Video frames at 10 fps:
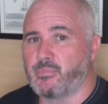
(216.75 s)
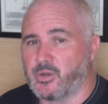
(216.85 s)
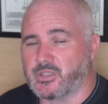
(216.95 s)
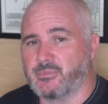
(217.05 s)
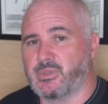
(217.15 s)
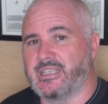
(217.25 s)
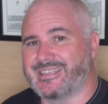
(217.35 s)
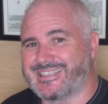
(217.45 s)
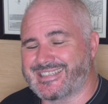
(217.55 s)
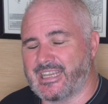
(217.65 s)

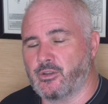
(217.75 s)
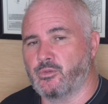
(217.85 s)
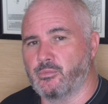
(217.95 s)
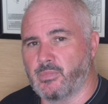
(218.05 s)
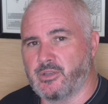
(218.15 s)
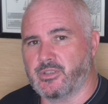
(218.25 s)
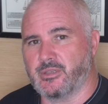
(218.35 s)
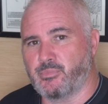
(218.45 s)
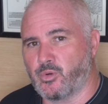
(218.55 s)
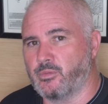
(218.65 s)
the single most
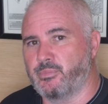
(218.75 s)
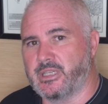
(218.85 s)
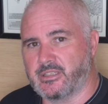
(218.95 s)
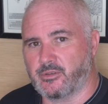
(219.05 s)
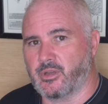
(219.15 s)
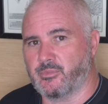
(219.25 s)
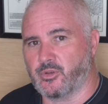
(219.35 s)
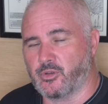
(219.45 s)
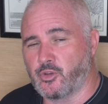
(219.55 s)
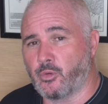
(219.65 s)
important piece of
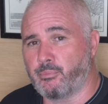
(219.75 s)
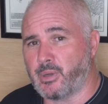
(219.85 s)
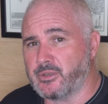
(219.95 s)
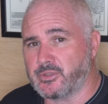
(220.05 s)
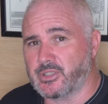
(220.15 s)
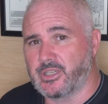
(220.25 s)
equipment on your boat